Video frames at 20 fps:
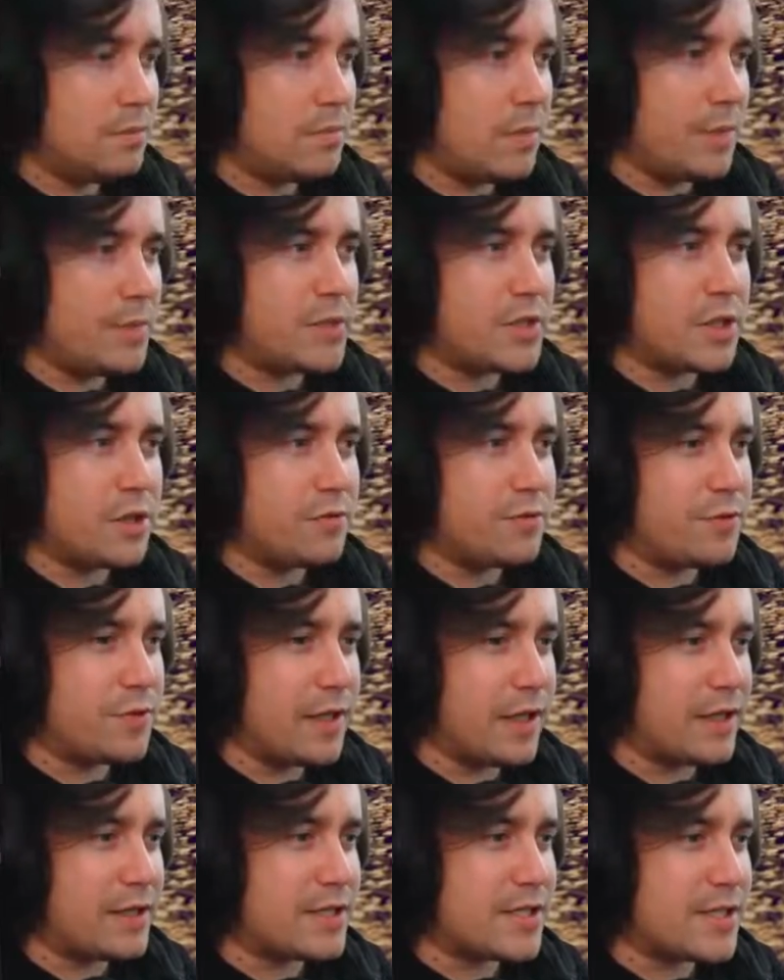Maybe I should go for
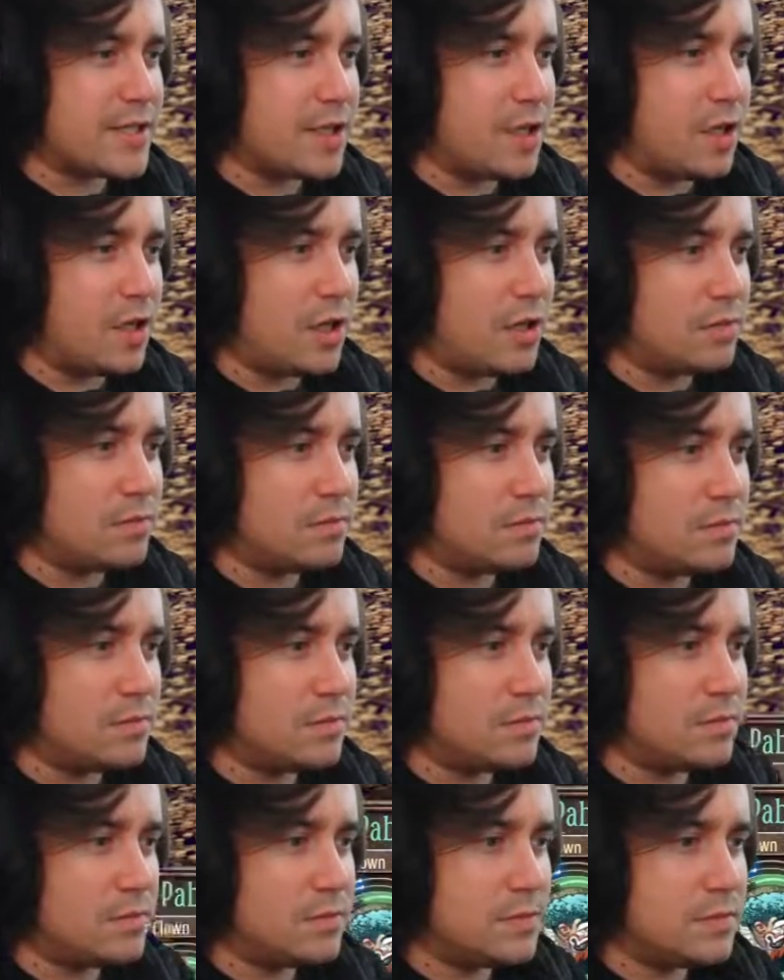that at the start.
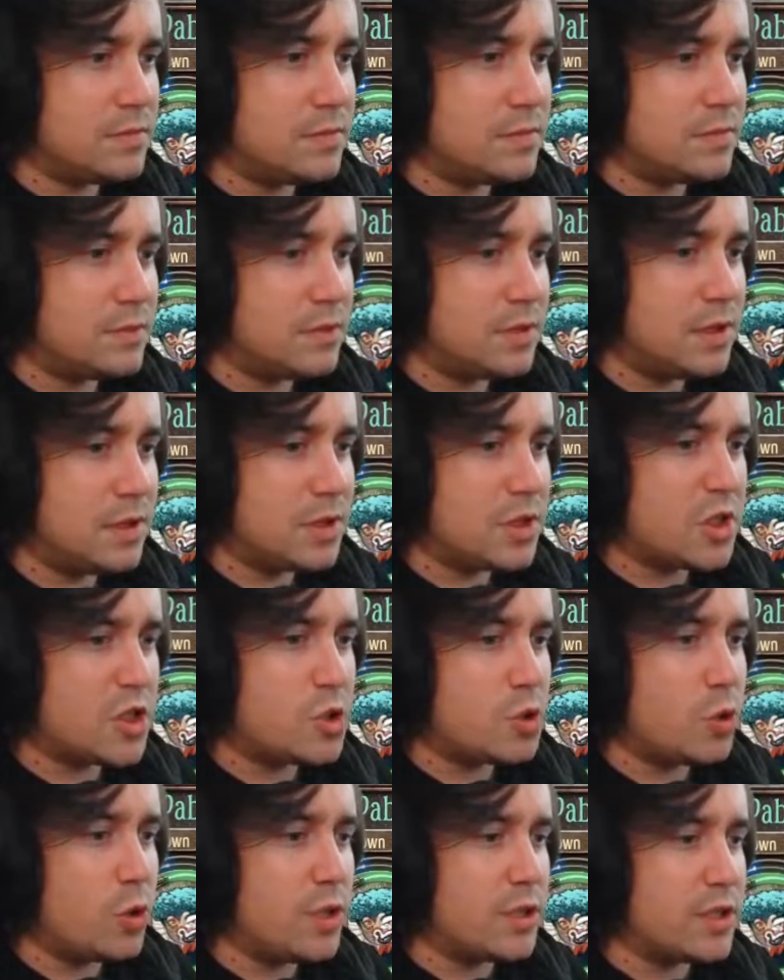
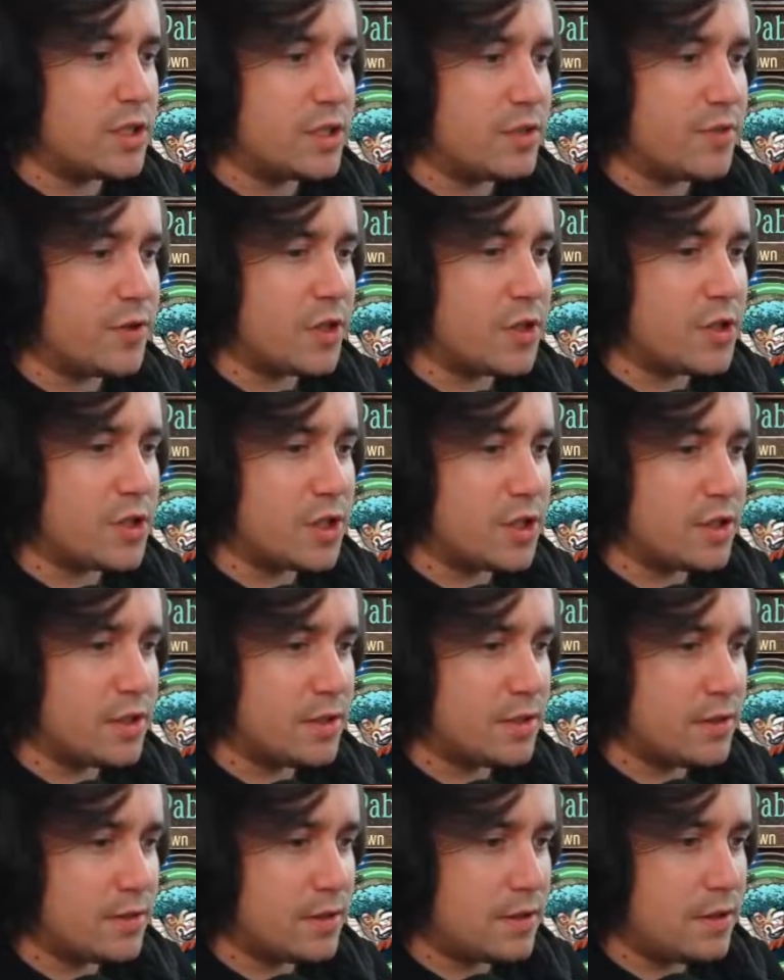Destroyed the devotion.
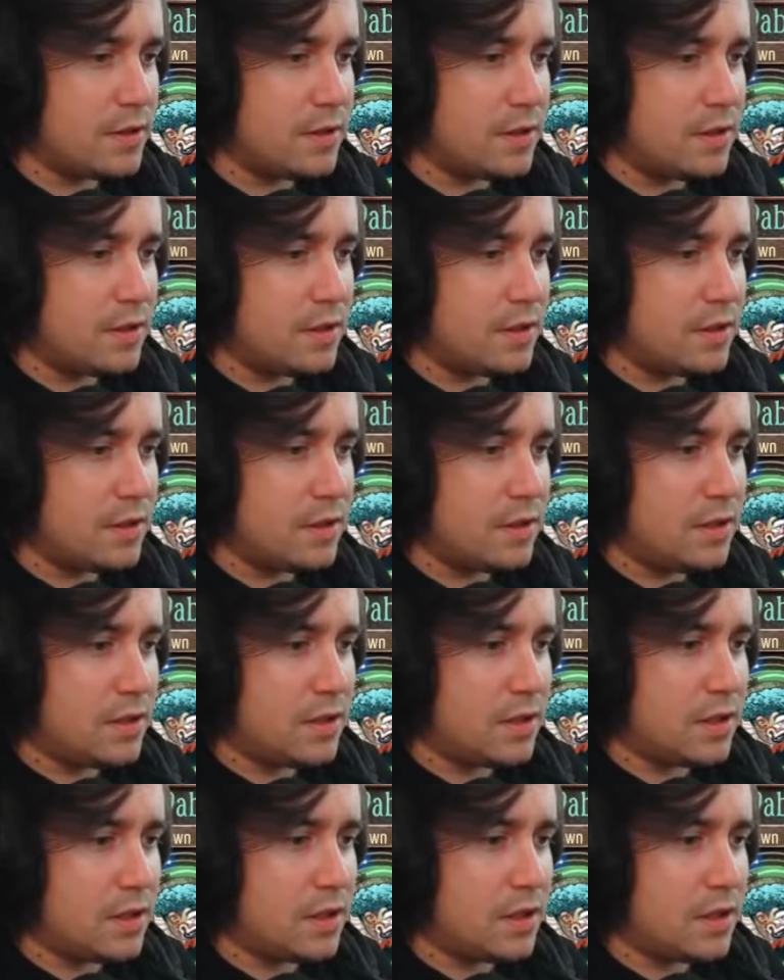
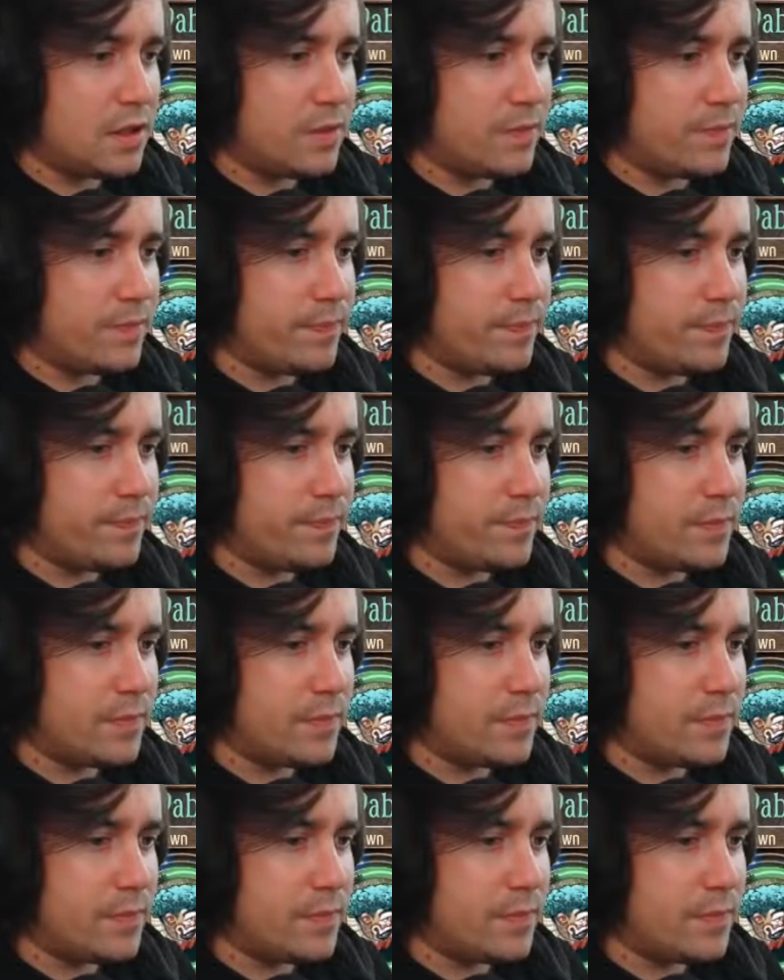Um,